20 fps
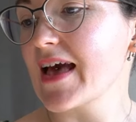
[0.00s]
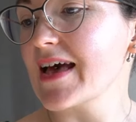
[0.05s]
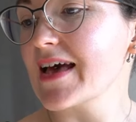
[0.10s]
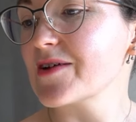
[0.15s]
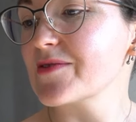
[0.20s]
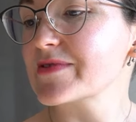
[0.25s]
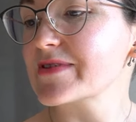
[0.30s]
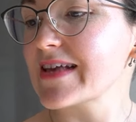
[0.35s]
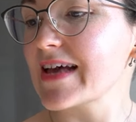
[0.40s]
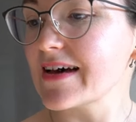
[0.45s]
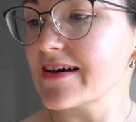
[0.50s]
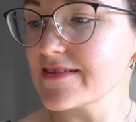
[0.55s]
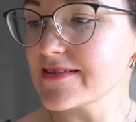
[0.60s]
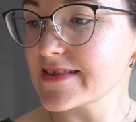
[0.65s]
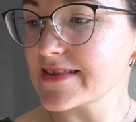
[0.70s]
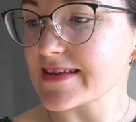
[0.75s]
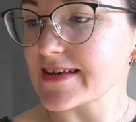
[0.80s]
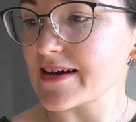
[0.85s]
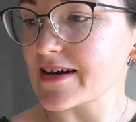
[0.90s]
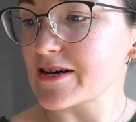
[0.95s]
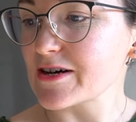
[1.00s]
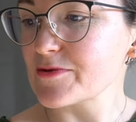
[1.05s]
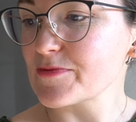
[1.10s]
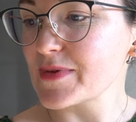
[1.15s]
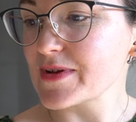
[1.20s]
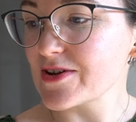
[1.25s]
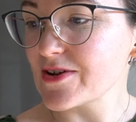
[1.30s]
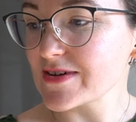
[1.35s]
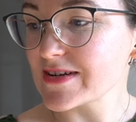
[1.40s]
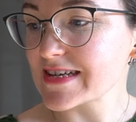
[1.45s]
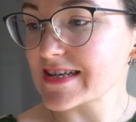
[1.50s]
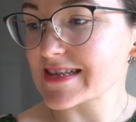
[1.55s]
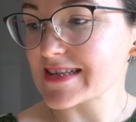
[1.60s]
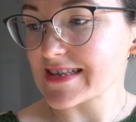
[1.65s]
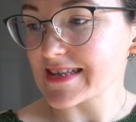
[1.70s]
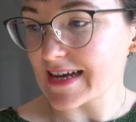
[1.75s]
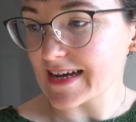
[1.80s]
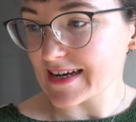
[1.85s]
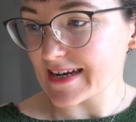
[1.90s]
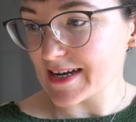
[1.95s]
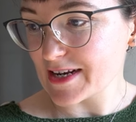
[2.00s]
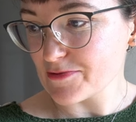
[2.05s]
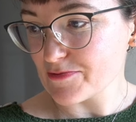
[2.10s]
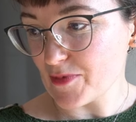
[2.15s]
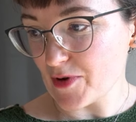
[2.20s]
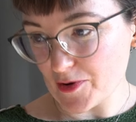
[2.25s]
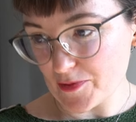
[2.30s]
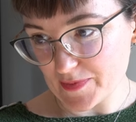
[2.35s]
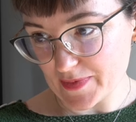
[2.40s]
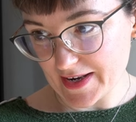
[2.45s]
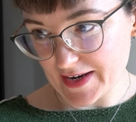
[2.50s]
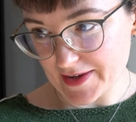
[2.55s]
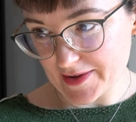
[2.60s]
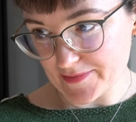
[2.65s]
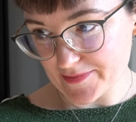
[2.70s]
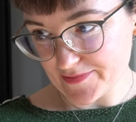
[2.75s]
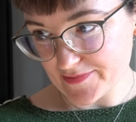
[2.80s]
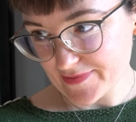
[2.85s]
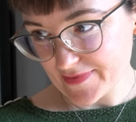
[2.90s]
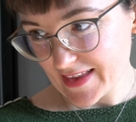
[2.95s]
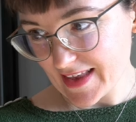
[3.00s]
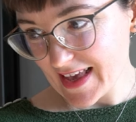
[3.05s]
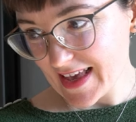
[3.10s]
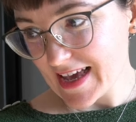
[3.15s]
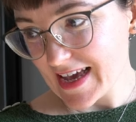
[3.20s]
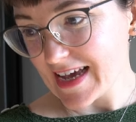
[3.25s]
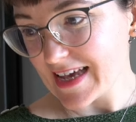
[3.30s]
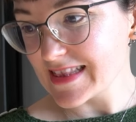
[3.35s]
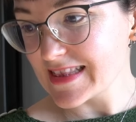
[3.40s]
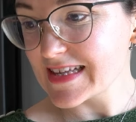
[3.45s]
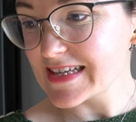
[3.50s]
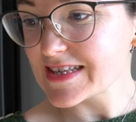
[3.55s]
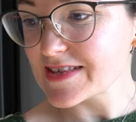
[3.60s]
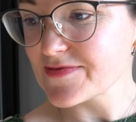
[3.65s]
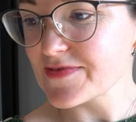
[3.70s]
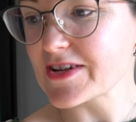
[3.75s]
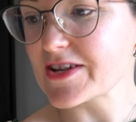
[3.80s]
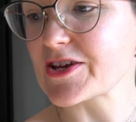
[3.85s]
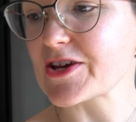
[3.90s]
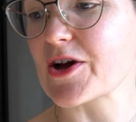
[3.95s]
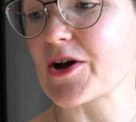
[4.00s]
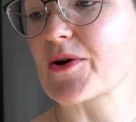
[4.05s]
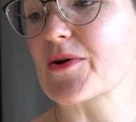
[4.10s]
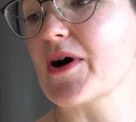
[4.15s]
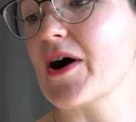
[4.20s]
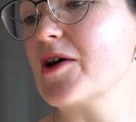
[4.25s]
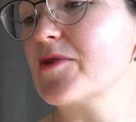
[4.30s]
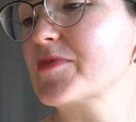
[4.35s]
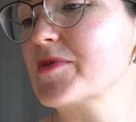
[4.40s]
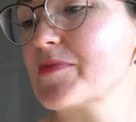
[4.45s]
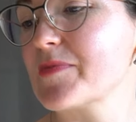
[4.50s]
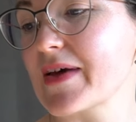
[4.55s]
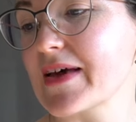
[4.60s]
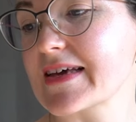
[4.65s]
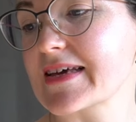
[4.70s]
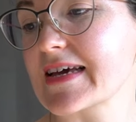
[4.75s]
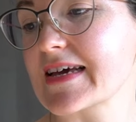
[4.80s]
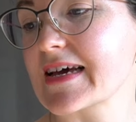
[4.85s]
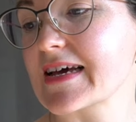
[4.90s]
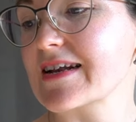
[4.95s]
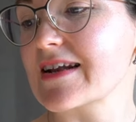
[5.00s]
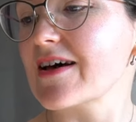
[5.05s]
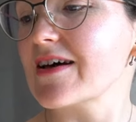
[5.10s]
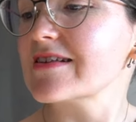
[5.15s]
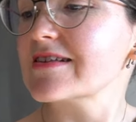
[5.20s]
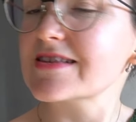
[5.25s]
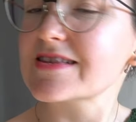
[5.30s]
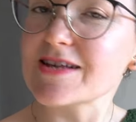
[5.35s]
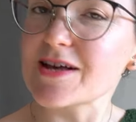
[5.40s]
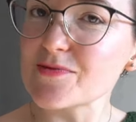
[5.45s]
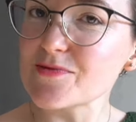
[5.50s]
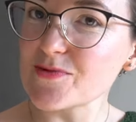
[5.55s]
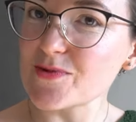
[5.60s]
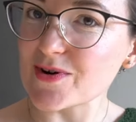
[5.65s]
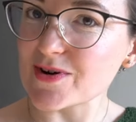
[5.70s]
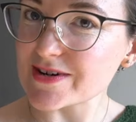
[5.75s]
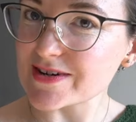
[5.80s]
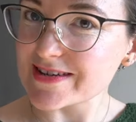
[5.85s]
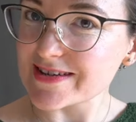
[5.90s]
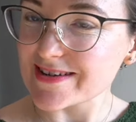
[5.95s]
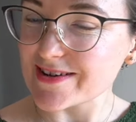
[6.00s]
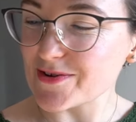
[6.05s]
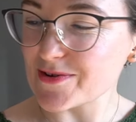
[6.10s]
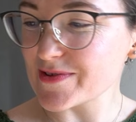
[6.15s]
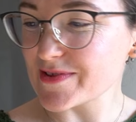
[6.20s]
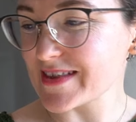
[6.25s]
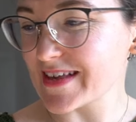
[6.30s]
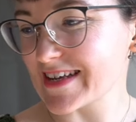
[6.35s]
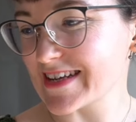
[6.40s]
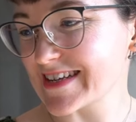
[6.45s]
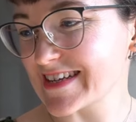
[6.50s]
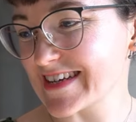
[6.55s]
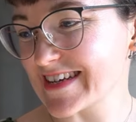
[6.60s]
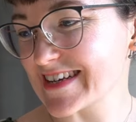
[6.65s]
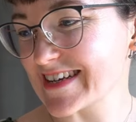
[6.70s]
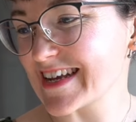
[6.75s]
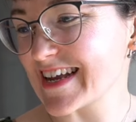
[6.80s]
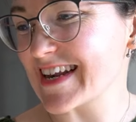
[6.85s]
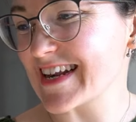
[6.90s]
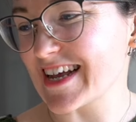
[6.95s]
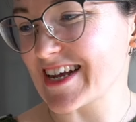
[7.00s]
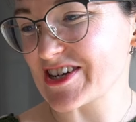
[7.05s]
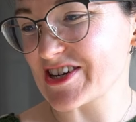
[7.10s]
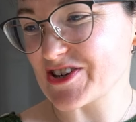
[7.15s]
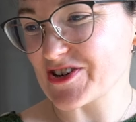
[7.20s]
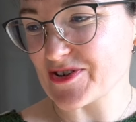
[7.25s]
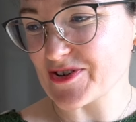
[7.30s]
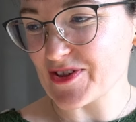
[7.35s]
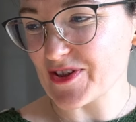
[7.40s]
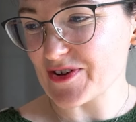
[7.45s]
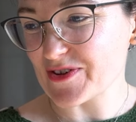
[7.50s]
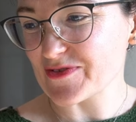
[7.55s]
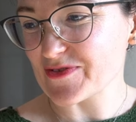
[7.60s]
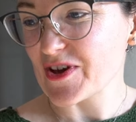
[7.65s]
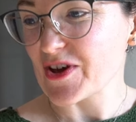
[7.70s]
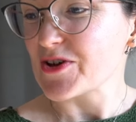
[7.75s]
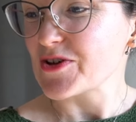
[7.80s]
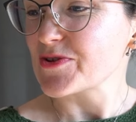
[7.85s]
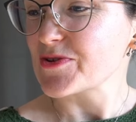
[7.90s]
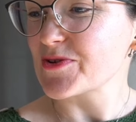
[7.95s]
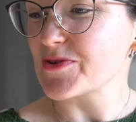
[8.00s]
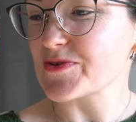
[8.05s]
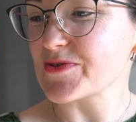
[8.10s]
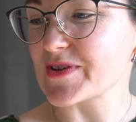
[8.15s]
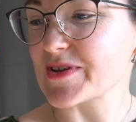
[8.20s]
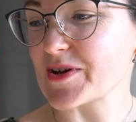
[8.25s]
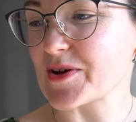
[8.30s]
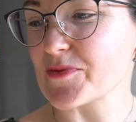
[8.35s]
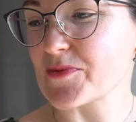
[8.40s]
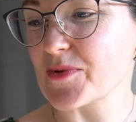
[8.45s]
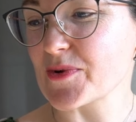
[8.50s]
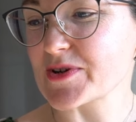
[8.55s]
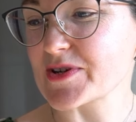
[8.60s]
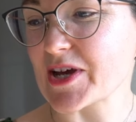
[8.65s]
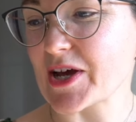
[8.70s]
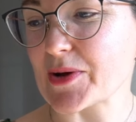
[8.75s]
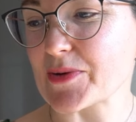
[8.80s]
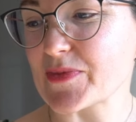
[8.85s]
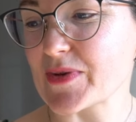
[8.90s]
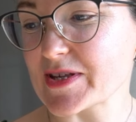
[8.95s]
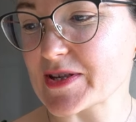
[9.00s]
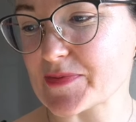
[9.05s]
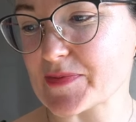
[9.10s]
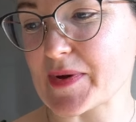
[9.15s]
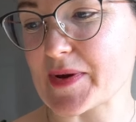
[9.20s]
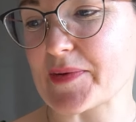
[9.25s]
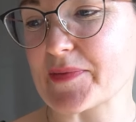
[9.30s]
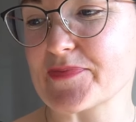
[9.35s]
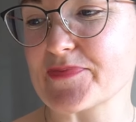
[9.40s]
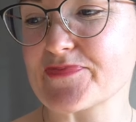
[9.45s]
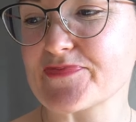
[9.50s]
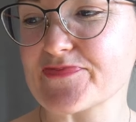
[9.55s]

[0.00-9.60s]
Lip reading: It was healthier, but not exactly popular. In this video, I'll be baking a somewhat authentic National Loaf using a wartime recipe.